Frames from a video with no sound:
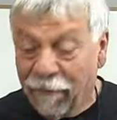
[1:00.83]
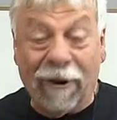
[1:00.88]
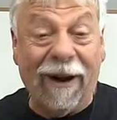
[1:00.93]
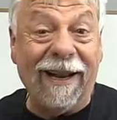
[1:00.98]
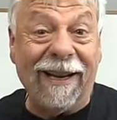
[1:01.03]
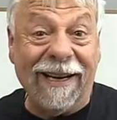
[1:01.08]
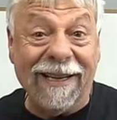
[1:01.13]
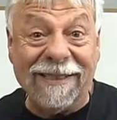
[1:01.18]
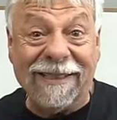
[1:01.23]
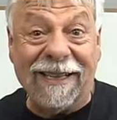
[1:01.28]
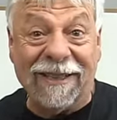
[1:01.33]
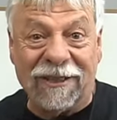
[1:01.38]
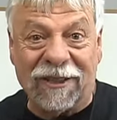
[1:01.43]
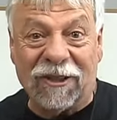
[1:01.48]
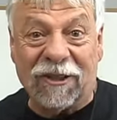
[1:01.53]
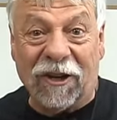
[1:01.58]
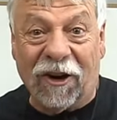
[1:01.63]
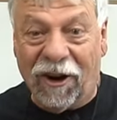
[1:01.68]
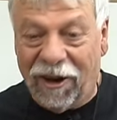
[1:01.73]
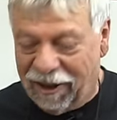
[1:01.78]
well, let's get
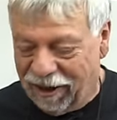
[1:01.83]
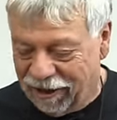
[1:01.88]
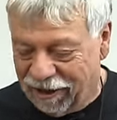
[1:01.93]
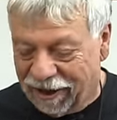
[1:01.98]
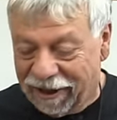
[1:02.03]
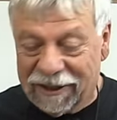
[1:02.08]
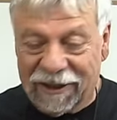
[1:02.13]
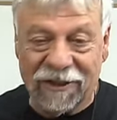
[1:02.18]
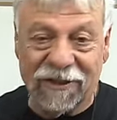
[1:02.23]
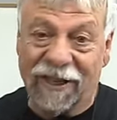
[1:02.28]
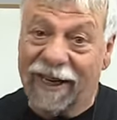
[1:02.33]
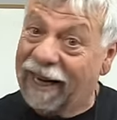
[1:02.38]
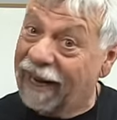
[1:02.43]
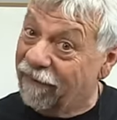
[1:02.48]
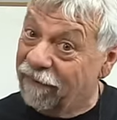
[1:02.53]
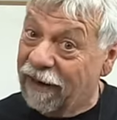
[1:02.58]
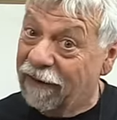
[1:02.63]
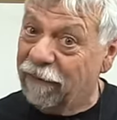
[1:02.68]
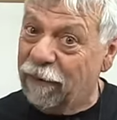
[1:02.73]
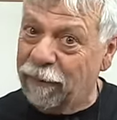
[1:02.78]
started on this thing.
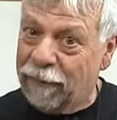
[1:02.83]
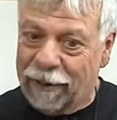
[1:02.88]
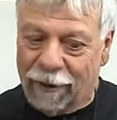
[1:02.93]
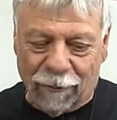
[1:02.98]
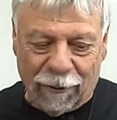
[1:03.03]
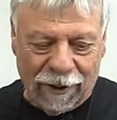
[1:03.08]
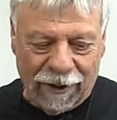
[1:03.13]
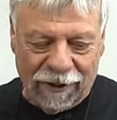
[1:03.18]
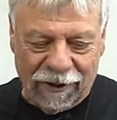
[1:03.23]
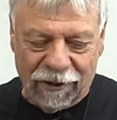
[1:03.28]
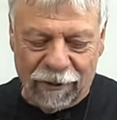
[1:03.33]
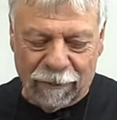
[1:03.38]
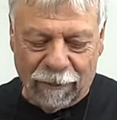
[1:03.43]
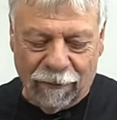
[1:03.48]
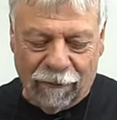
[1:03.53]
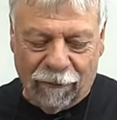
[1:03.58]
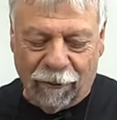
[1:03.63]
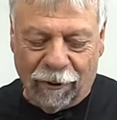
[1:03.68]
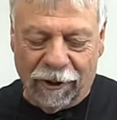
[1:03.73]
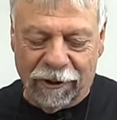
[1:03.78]
I've never built one of these
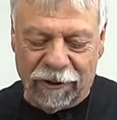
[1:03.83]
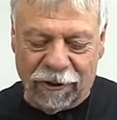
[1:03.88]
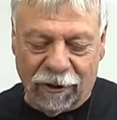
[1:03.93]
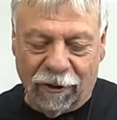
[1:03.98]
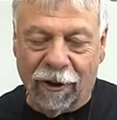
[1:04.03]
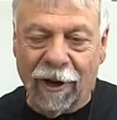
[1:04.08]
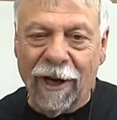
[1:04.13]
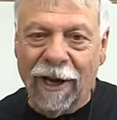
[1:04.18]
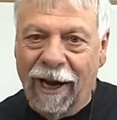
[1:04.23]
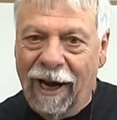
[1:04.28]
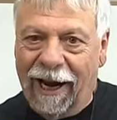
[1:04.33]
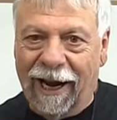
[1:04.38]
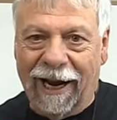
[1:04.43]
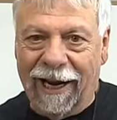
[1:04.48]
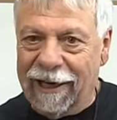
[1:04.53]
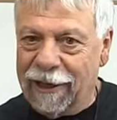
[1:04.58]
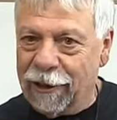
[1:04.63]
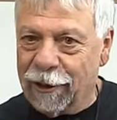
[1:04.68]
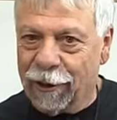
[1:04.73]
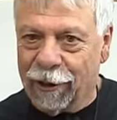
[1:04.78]
before, so
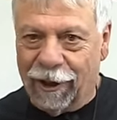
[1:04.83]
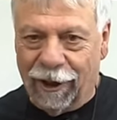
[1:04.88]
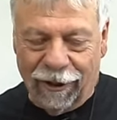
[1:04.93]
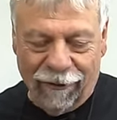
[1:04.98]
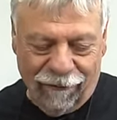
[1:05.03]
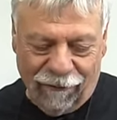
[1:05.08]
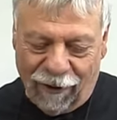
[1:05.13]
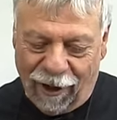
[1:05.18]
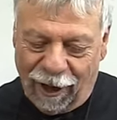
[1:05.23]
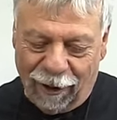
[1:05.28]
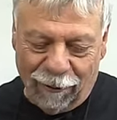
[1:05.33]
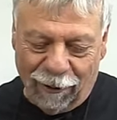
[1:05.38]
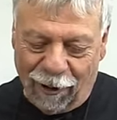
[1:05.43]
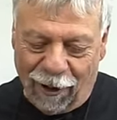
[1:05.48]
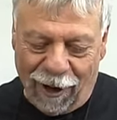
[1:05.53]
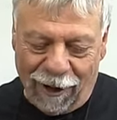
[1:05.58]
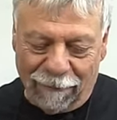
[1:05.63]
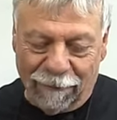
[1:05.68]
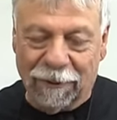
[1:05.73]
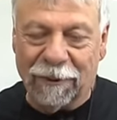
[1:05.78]
uh, you're going to follow
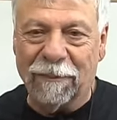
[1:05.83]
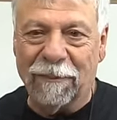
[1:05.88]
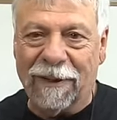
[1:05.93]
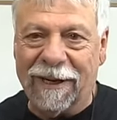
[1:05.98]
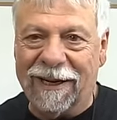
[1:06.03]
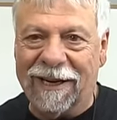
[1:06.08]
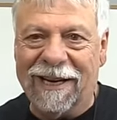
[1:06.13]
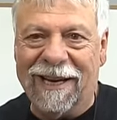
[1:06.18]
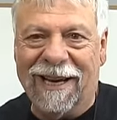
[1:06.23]
along with me